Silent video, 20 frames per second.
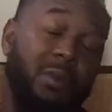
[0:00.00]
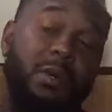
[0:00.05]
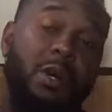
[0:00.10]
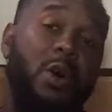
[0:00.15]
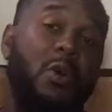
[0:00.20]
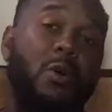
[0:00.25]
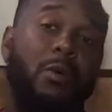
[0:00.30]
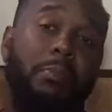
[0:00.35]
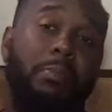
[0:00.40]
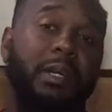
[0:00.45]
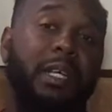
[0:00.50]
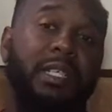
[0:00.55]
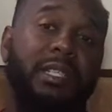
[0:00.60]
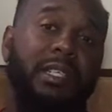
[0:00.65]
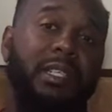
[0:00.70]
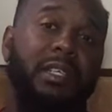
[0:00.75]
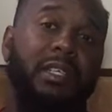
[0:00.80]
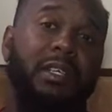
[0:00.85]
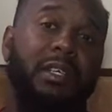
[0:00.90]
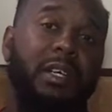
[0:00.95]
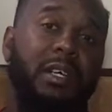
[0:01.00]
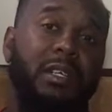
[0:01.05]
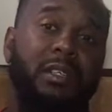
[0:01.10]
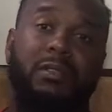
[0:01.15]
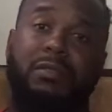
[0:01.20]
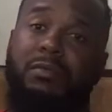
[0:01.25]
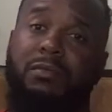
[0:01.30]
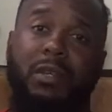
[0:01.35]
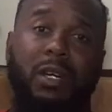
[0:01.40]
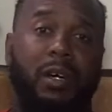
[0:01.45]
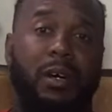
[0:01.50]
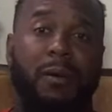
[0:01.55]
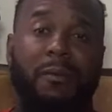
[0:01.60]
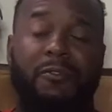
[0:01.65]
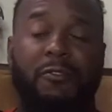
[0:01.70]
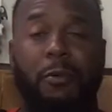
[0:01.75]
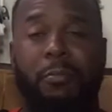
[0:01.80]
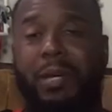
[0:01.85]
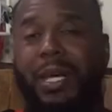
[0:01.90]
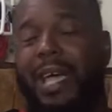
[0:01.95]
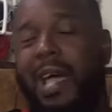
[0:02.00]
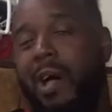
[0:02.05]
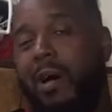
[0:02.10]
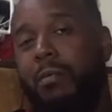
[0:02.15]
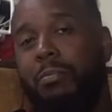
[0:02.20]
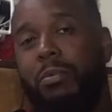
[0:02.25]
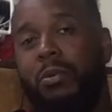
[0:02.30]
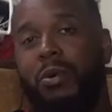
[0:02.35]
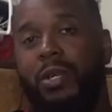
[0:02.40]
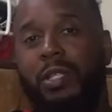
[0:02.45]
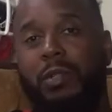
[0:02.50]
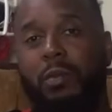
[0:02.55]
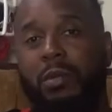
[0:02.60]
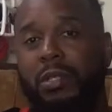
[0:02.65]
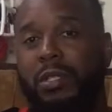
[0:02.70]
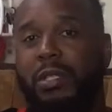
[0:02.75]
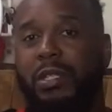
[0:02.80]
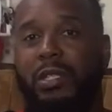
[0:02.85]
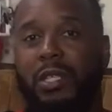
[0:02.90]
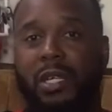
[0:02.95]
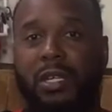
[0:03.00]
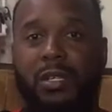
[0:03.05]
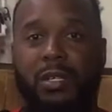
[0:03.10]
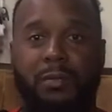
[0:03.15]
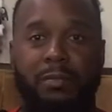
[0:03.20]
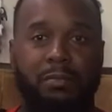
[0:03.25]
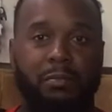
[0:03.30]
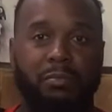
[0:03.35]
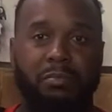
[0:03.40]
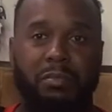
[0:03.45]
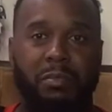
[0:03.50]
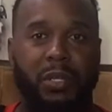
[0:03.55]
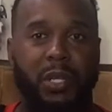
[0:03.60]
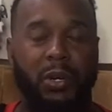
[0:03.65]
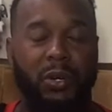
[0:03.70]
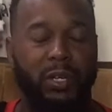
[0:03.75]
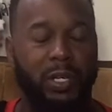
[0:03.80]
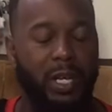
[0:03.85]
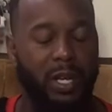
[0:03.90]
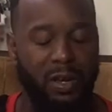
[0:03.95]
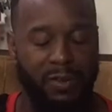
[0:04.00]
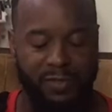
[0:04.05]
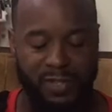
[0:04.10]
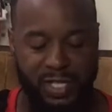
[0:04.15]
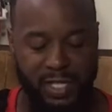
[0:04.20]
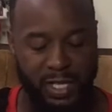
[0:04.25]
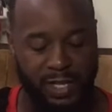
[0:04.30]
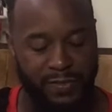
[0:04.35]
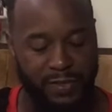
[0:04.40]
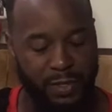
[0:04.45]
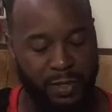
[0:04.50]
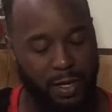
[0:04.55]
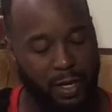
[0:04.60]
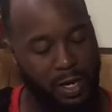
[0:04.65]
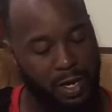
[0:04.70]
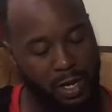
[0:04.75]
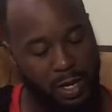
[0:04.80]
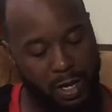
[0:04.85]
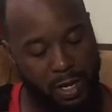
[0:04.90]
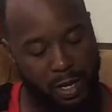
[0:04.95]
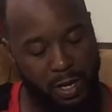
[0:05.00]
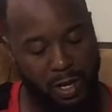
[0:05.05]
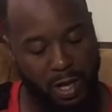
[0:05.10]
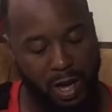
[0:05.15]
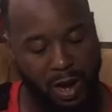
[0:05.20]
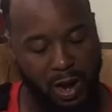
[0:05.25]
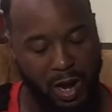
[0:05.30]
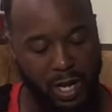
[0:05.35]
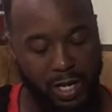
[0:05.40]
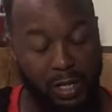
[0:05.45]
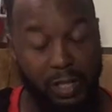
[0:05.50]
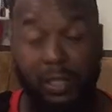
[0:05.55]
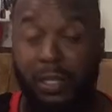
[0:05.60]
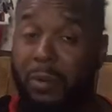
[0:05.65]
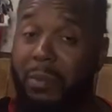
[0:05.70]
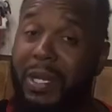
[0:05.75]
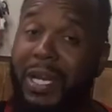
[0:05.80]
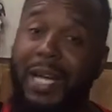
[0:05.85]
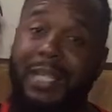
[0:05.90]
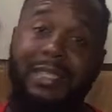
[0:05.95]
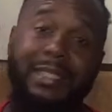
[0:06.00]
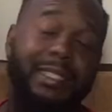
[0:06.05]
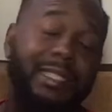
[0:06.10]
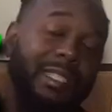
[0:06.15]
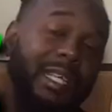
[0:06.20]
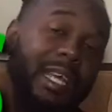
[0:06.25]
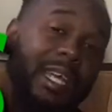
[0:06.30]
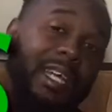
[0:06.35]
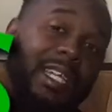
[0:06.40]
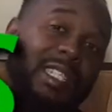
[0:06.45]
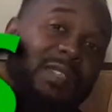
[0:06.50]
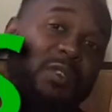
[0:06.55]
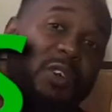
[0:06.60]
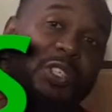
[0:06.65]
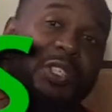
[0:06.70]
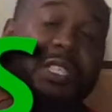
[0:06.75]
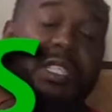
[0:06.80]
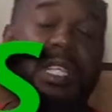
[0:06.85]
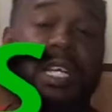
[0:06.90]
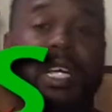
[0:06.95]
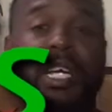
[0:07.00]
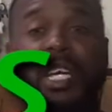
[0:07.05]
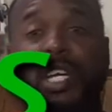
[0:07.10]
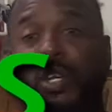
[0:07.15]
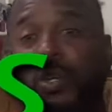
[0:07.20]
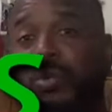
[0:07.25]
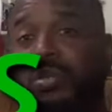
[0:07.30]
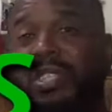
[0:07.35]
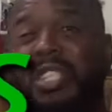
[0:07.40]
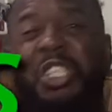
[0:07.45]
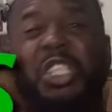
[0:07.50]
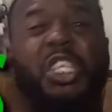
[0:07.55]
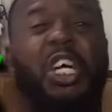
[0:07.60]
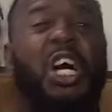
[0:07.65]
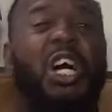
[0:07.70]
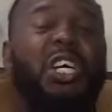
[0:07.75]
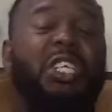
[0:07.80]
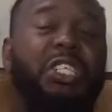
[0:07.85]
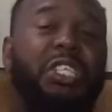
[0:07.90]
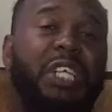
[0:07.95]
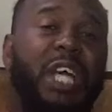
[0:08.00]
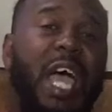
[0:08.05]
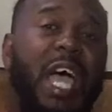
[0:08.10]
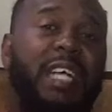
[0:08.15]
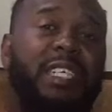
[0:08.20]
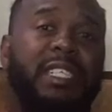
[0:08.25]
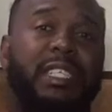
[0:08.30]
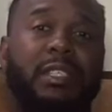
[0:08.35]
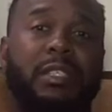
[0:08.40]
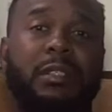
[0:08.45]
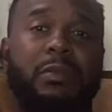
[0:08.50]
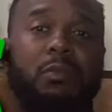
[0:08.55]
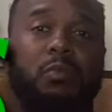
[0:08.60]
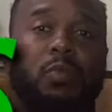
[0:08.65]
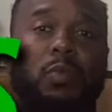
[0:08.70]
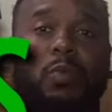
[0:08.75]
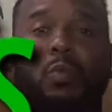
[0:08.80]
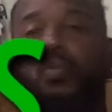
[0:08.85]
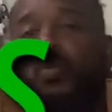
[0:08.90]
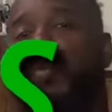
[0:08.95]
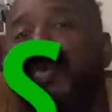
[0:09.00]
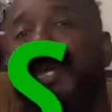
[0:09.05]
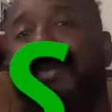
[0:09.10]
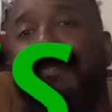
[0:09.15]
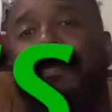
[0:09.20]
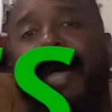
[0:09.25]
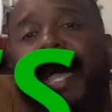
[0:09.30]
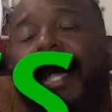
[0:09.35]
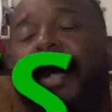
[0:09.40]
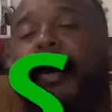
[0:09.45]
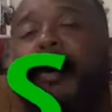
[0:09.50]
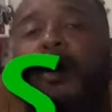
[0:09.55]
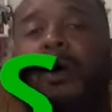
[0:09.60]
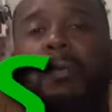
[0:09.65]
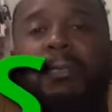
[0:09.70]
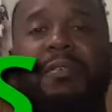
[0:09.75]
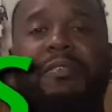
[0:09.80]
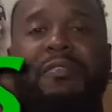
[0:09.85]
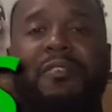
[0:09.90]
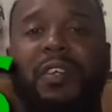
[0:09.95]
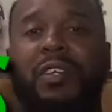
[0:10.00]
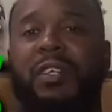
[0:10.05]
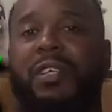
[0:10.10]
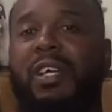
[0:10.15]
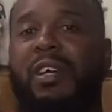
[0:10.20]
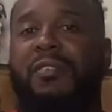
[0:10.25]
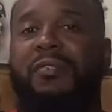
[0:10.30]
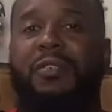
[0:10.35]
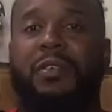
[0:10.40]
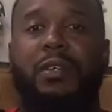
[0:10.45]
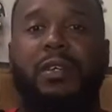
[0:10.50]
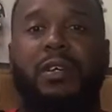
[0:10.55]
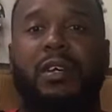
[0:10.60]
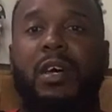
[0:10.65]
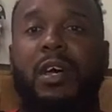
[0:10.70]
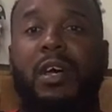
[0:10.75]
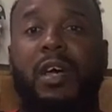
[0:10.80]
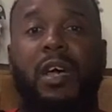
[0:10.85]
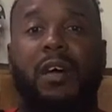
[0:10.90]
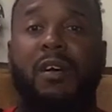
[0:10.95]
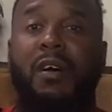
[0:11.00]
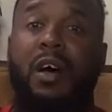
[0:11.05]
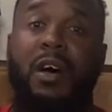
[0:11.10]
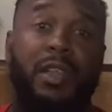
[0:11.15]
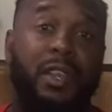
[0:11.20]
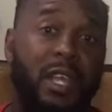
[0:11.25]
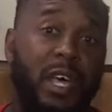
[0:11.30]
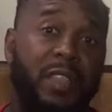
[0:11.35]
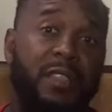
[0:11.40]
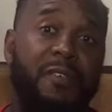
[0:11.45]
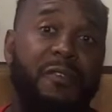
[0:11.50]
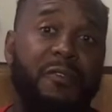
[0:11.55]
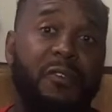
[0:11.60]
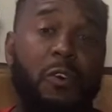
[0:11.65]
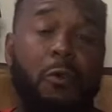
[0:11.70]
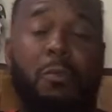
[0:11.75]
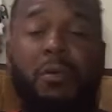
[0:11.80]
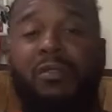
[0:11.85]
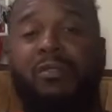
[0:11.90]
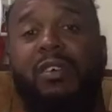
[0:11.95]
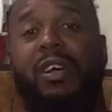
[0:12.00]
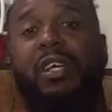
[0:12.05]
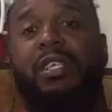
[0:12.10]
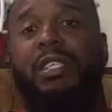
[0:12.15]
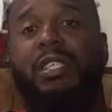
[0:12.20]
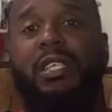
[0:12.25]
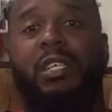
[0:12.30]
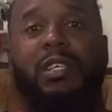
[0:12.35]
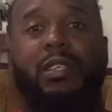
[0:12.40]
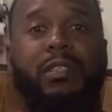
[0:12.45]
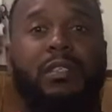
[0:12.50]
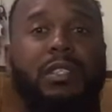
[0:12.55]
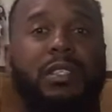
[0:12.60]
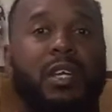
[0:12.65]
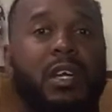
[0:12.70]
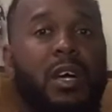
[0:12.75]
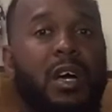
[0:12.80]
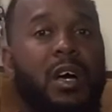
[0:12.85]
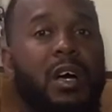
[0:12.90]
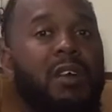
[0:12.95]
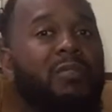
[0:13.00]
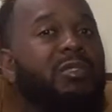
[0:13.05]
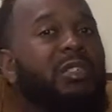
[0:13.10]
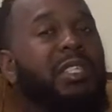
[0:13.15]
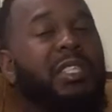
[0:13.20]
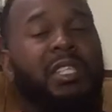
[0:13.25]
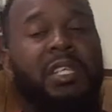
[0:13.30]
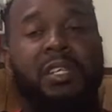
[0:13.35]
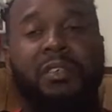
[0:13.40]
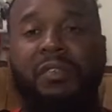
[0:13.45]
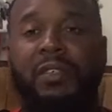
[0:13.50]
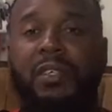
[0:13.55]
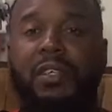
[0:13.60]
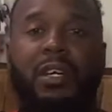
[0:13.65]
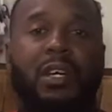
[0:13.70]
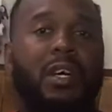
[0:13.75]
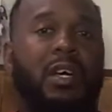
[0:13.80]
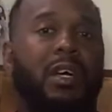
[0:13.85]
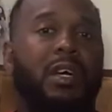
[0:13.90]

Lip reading: up Cole Beasley from the Cowboys, which is a good third down receiver. All right, then we got the Skins versus the Eagles. Deshaun Jackson went back home to Philadelphia, another former Redskins receiver,